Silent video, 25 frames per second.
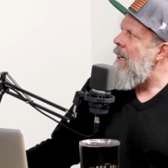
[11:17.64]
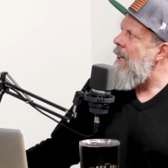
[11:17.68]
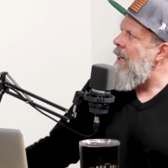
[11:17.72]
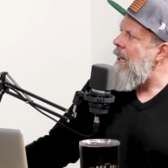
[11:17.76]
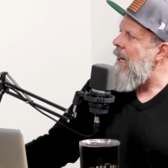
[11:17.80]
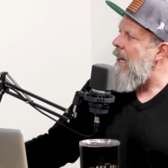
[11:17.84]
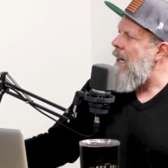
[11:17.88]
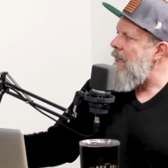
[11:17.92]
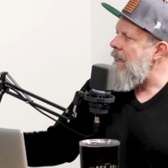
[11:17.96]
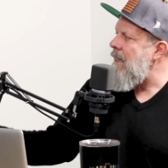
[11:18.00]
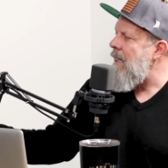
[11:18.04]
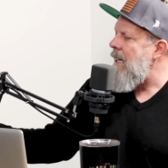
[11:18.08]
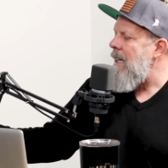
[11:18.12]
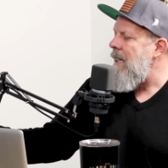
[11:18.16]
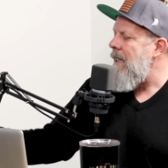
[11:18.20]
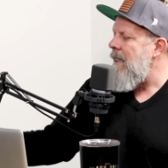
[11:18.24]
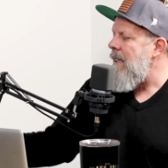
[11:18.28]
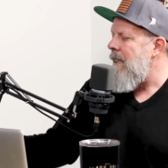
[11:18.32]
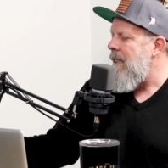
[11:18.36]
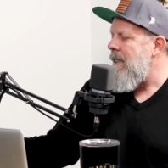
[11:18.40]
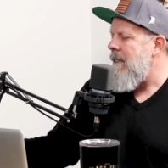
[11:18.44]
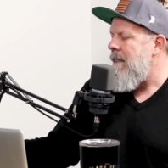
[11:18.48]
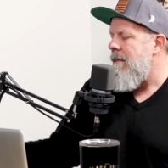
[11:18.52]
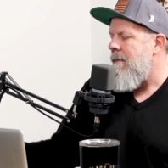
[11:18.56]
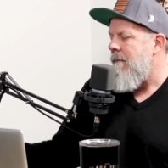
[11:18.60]
And I
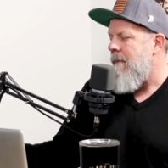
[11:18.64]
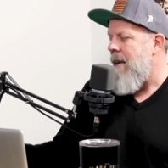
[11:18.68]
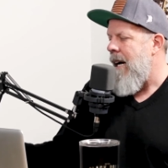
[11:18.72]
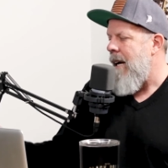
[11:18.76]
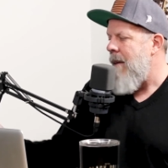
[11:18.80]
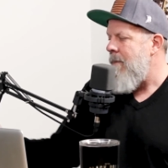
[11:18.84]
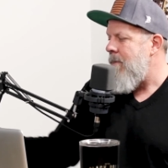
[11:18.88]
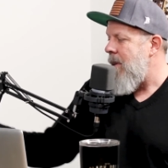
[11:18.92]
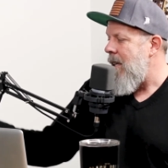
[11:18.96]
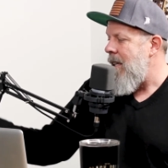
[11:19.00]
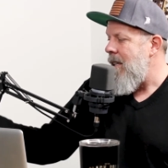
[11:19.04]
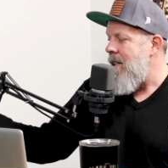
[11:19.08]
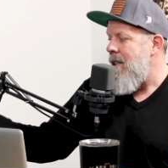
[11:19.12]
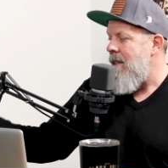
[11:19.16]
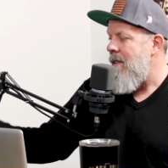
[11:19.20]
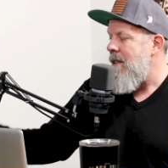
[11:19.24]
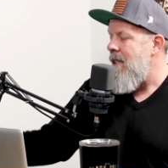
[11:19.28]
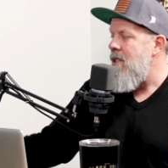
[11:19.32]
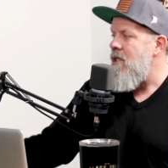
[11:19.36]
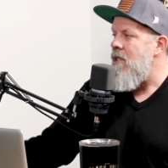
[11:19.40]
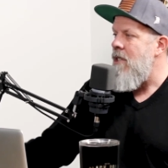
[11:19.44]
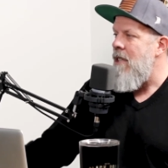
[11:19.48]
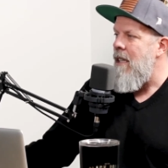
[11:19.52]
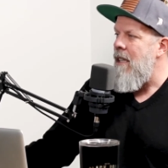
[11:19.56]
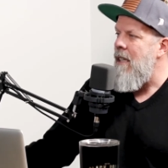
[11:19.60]
think, my opinion,
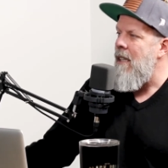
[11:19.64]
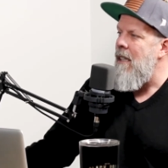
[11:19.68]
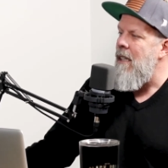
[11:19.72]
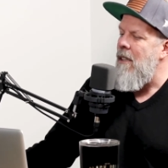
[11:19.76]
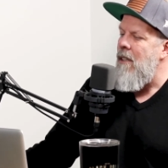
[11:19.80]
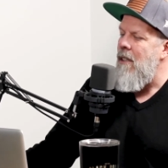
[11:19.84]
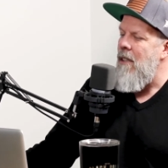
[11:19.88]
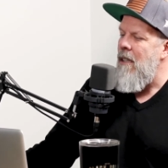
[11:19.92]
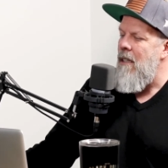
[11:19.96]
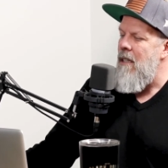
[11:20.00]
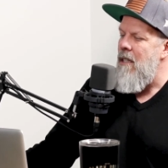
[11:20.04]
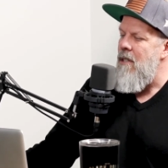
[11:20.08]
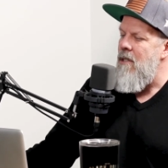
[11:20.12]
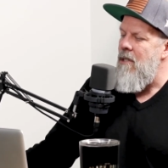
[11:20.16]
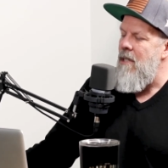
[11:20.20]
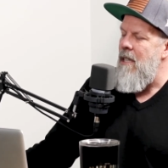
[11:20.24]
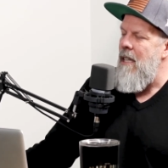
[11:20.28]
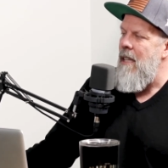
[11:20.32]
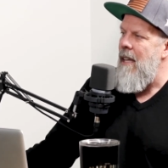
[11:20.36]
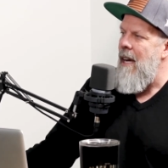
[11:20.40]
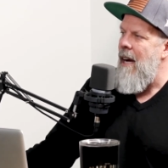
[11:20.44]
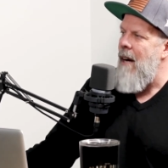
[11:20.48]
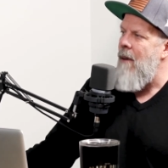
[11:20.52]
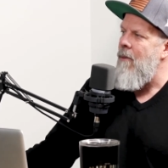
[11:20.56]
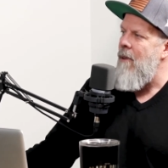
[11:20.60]
this year, you're going to
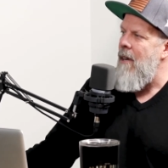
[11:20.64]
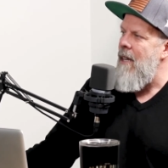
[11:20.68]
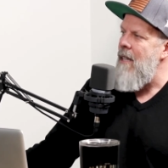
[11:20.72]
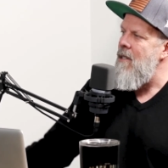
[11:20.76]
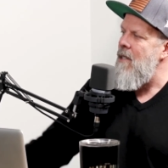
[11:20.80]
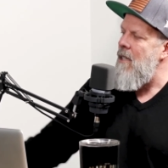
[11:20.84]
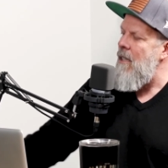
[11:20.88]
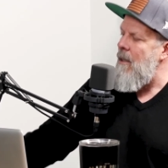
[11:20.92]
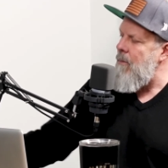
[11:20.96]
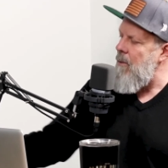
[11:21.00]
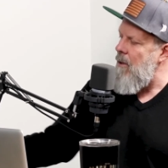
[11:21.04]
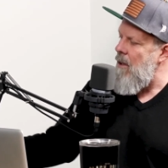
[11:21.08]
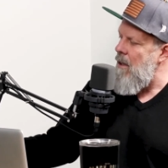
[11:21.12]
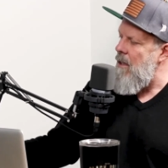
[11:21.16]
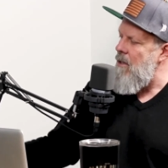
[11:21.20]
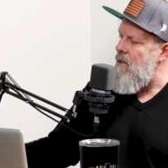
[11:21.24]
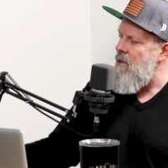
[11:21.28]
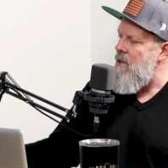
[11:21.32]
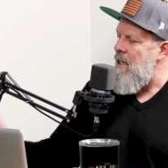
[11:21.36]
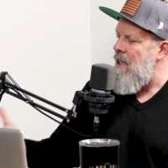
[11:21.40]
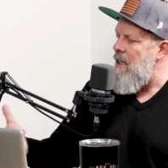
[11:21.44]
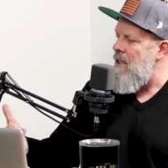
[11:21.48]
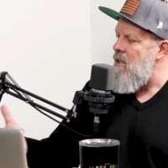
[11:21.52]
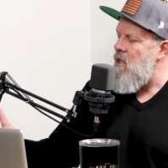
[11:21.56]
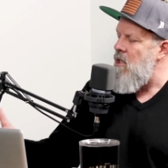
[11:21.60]
see that raise up. You're going to see a